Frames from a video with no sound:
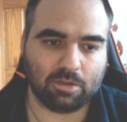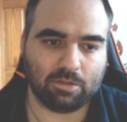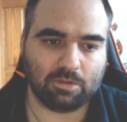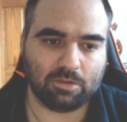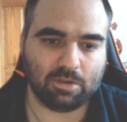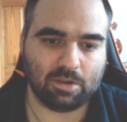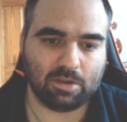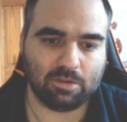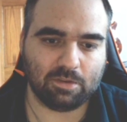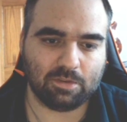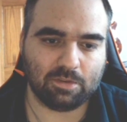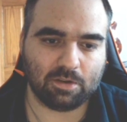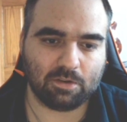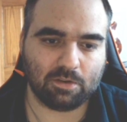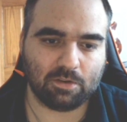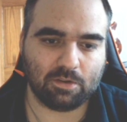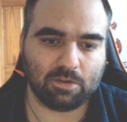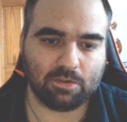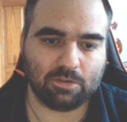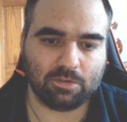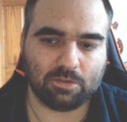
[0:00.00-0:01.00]
T
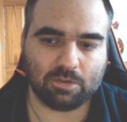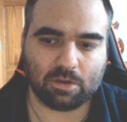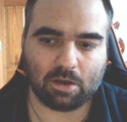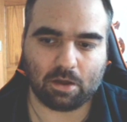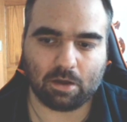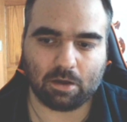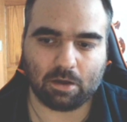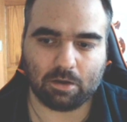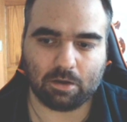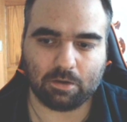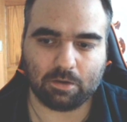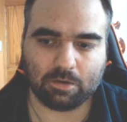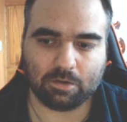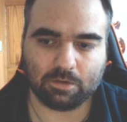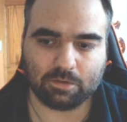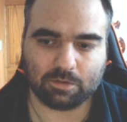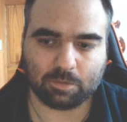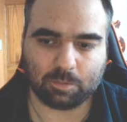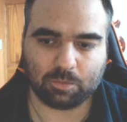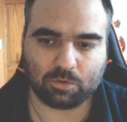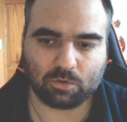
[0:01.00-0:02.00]
Series
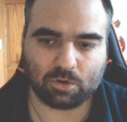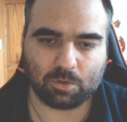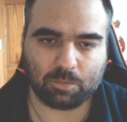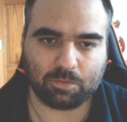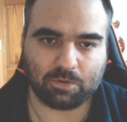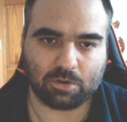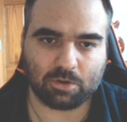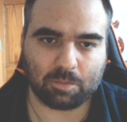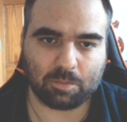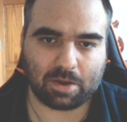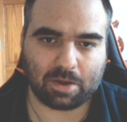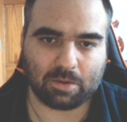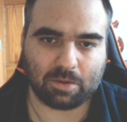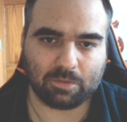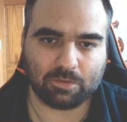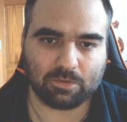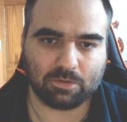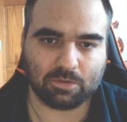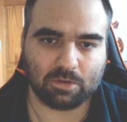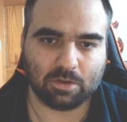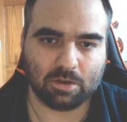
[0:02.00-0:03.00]
subscription
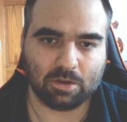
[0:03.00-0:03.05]
amounts,